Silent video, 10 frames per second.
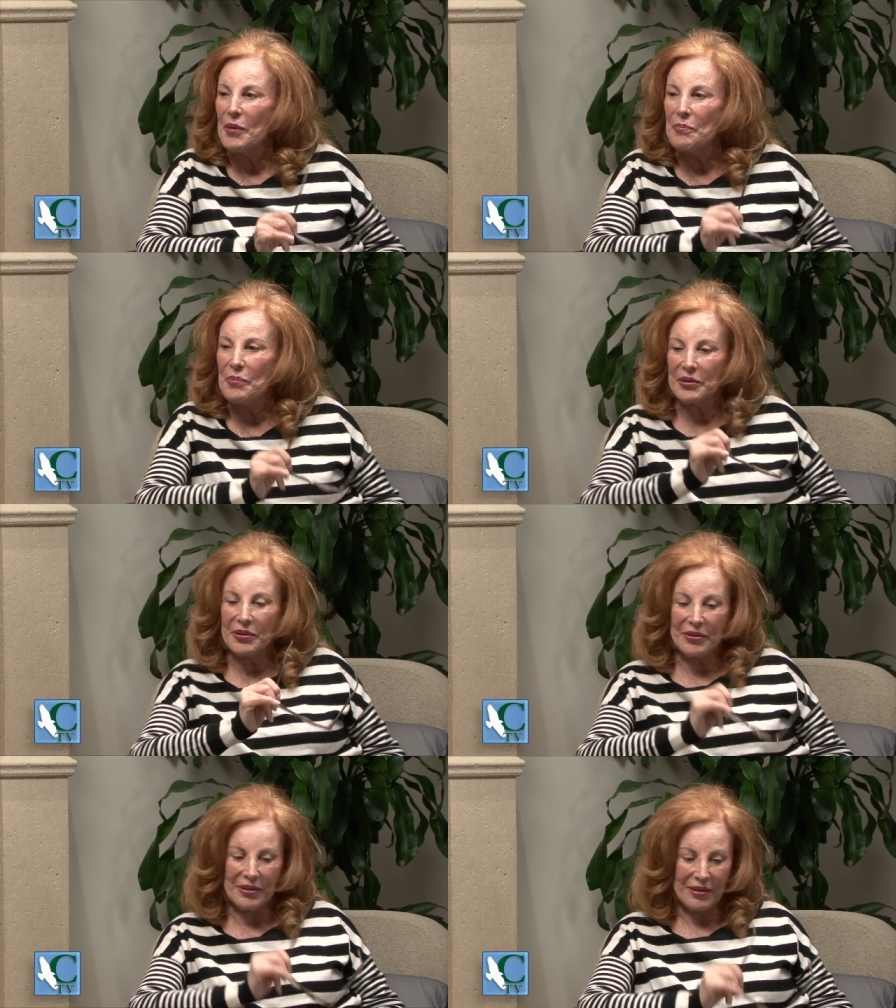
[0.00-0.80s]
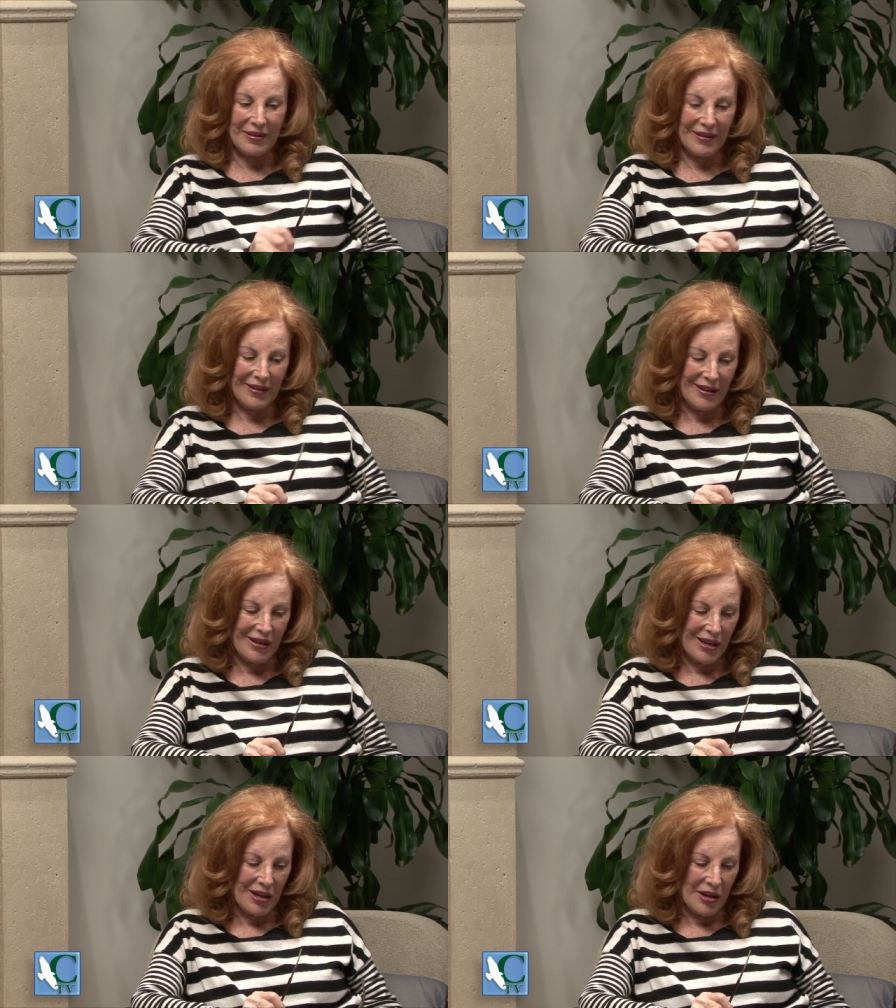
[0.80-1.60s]
but
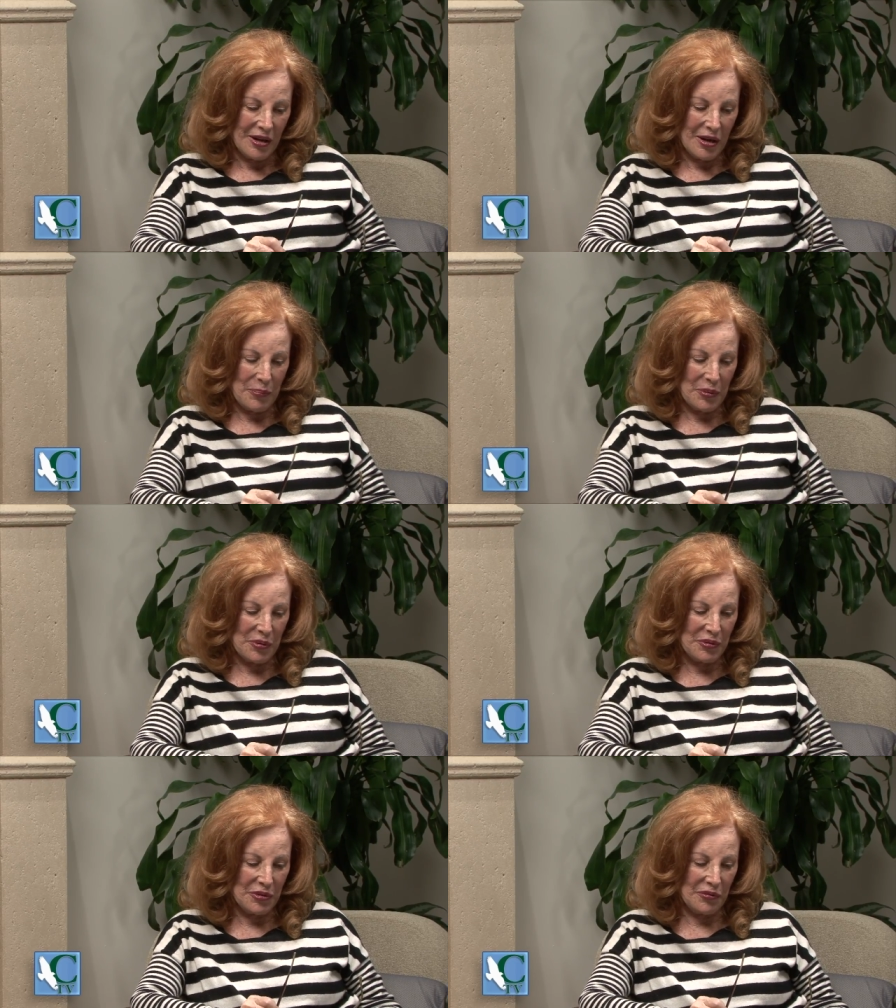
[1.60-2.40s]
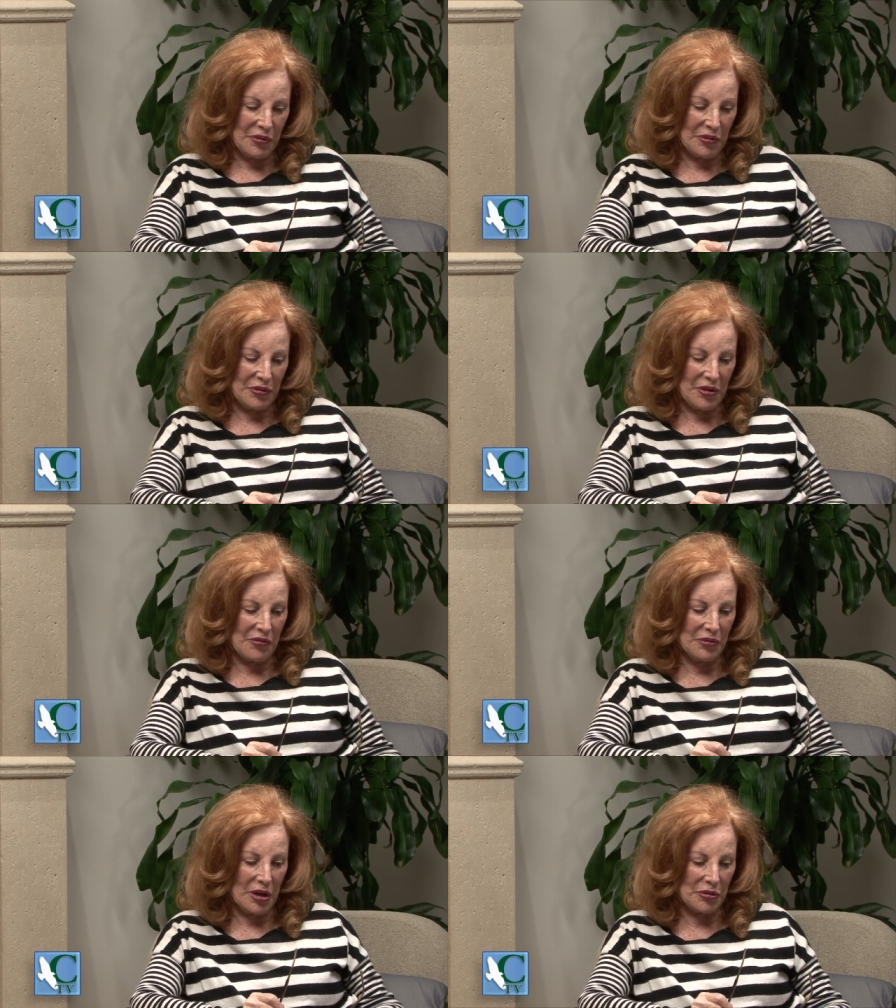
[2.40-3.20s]
a person of
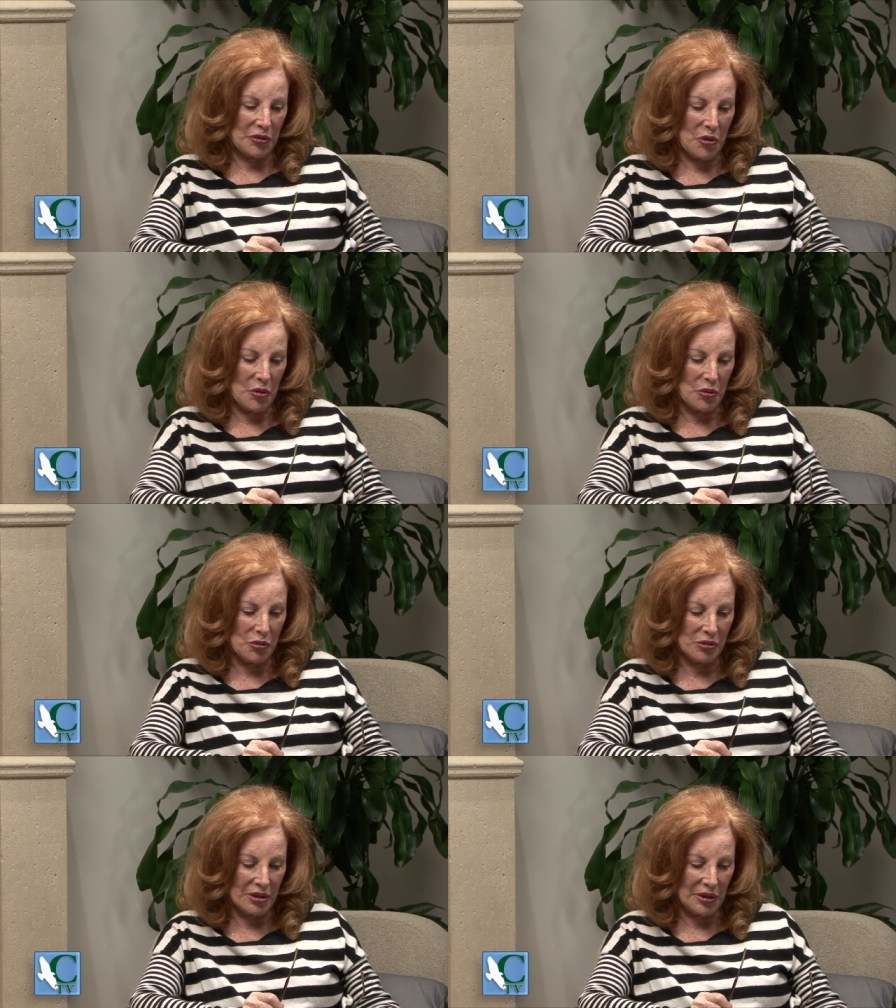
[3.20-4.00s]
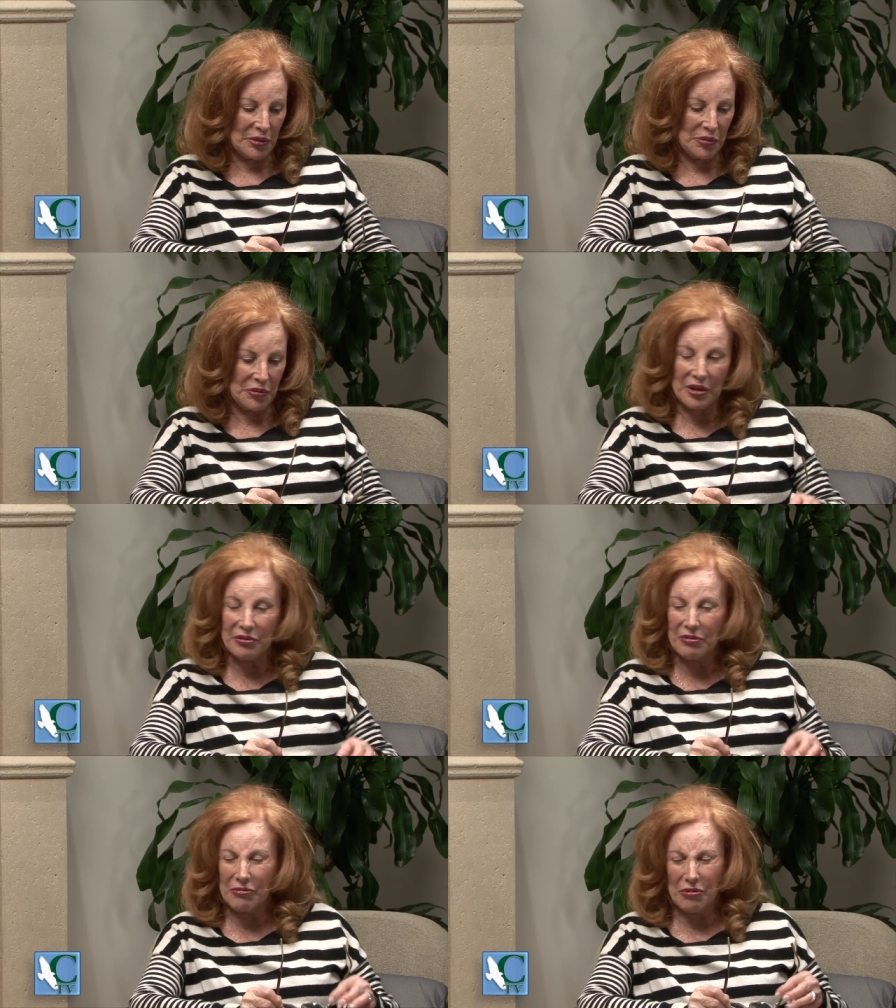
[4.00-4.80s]
yourself not to hold like you said
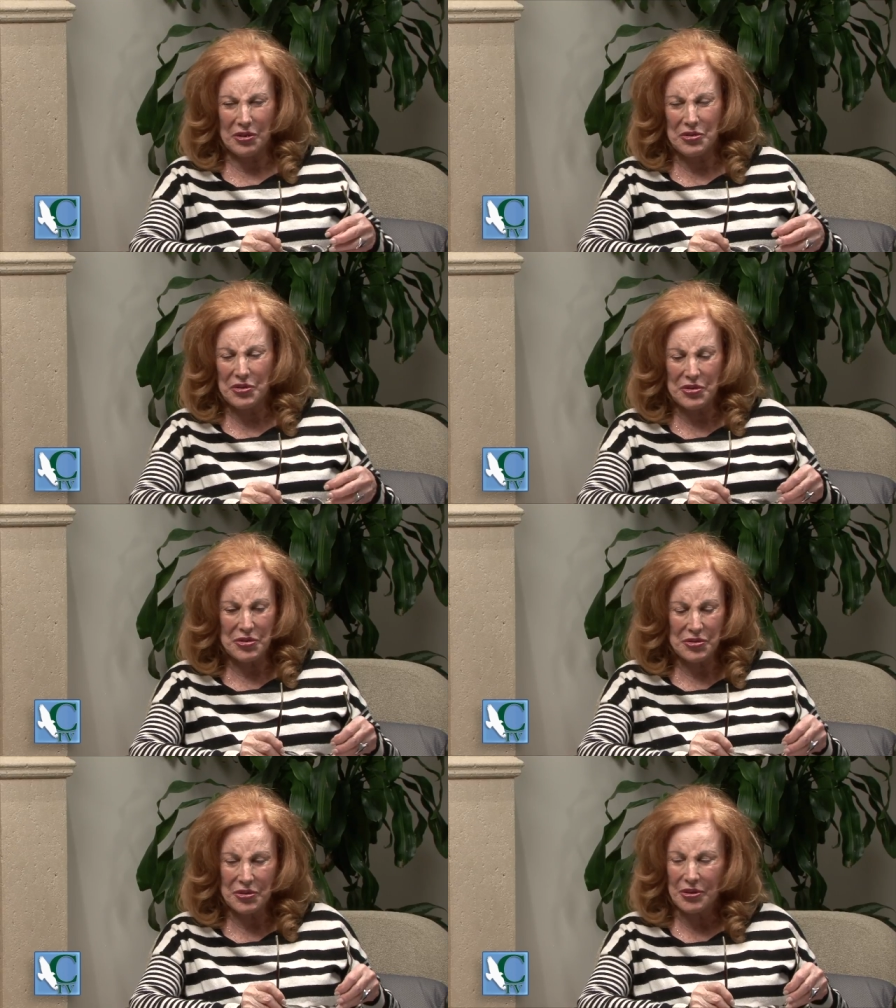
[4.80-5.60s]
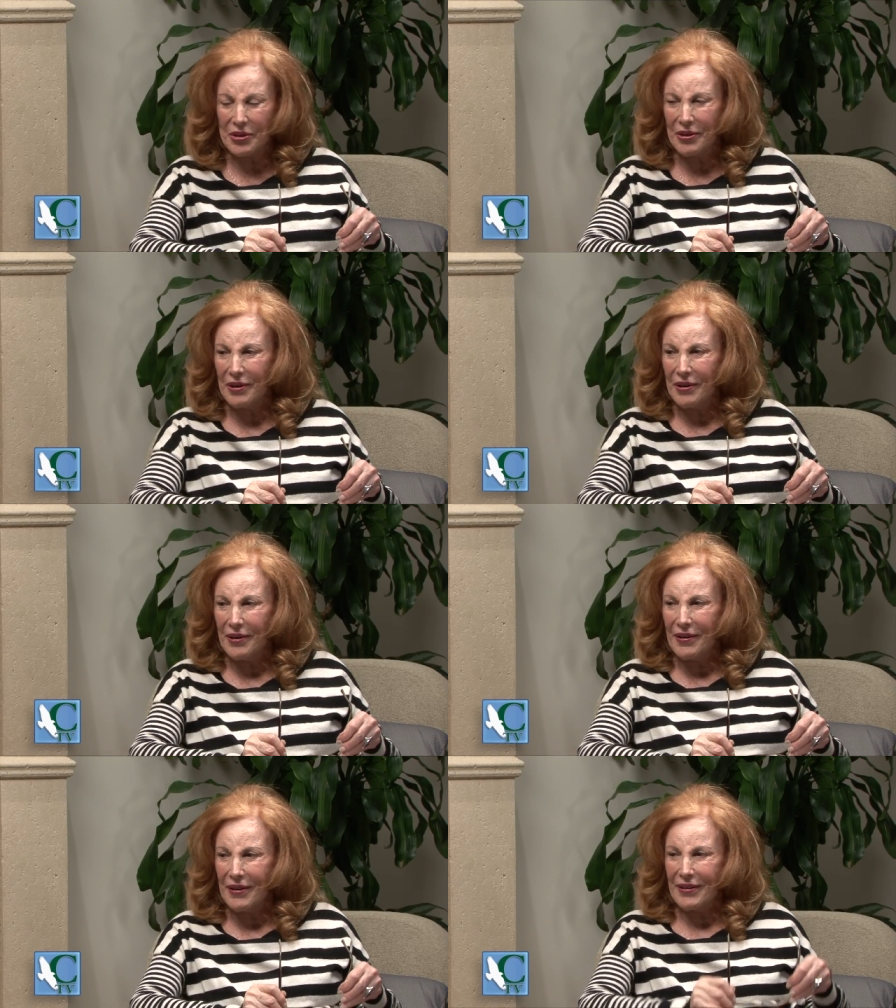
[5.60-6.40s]
grudges
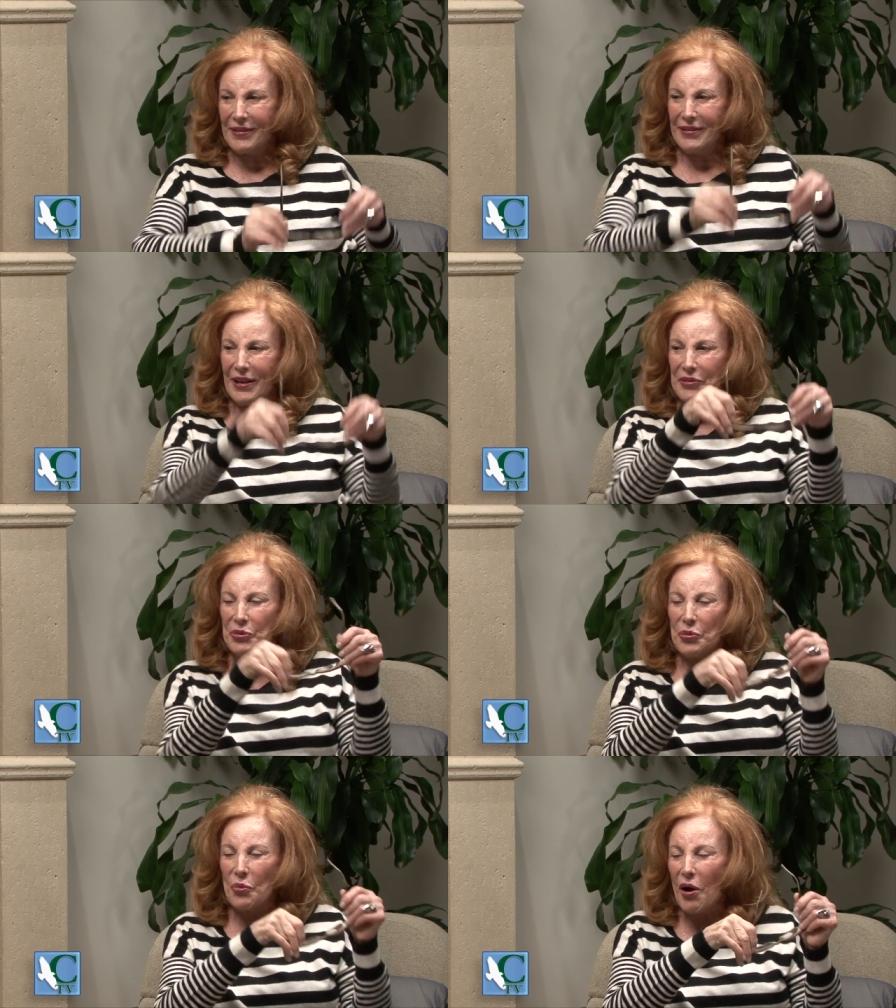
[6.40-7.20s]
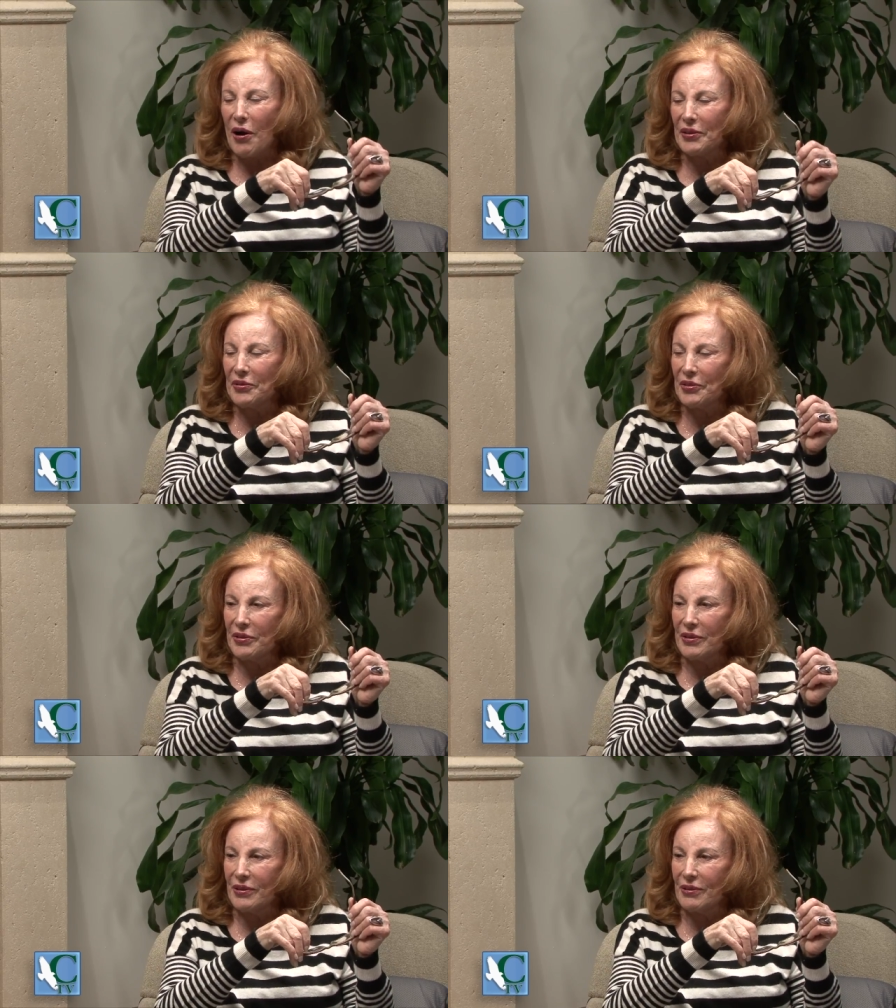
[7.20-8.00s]
not to want
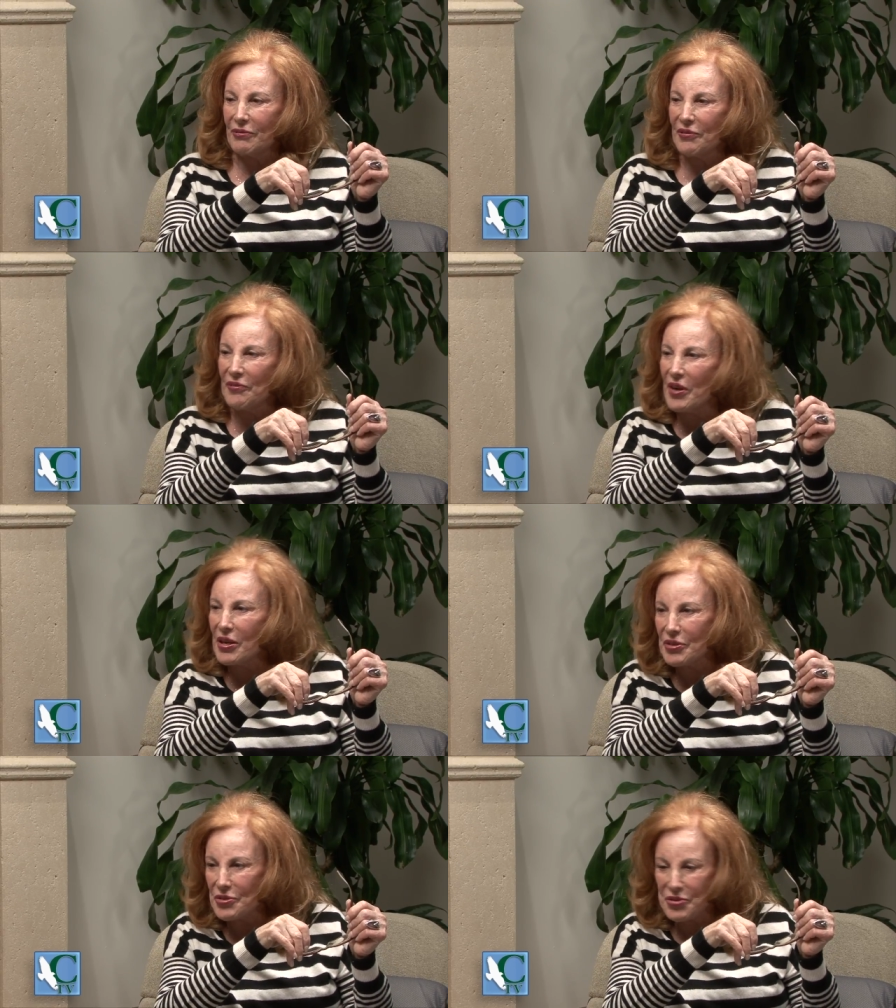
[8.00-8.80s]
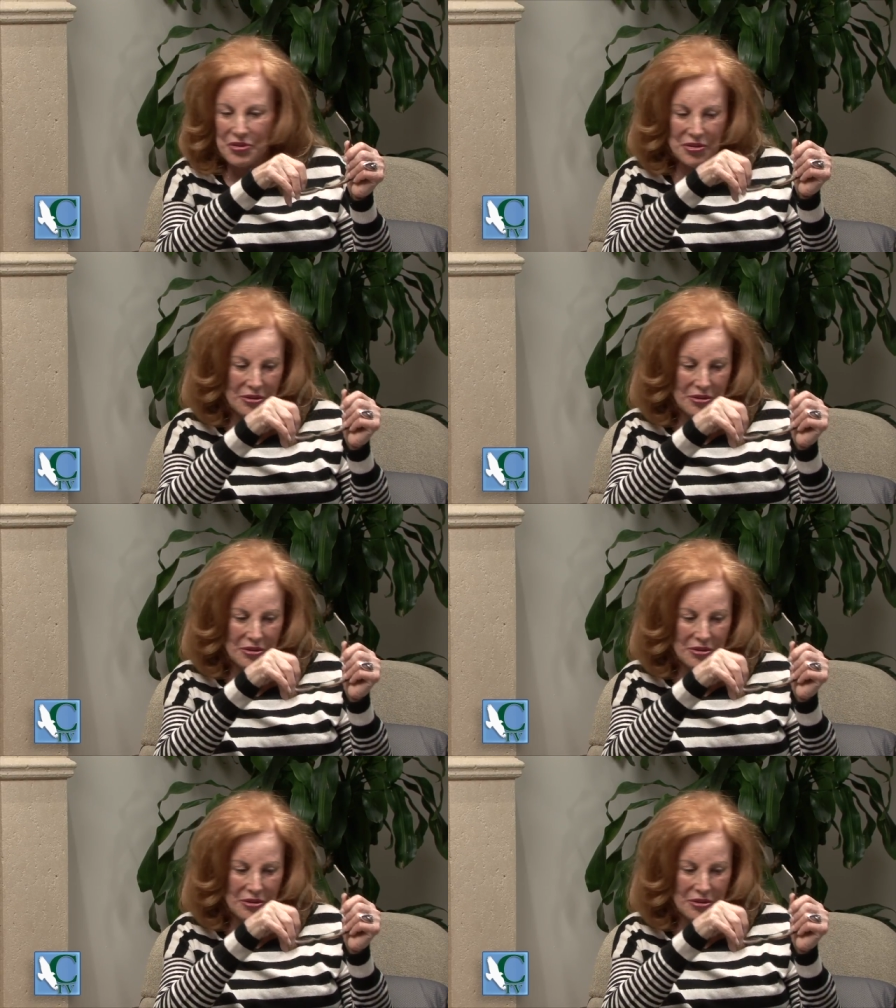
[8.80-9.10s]
revenge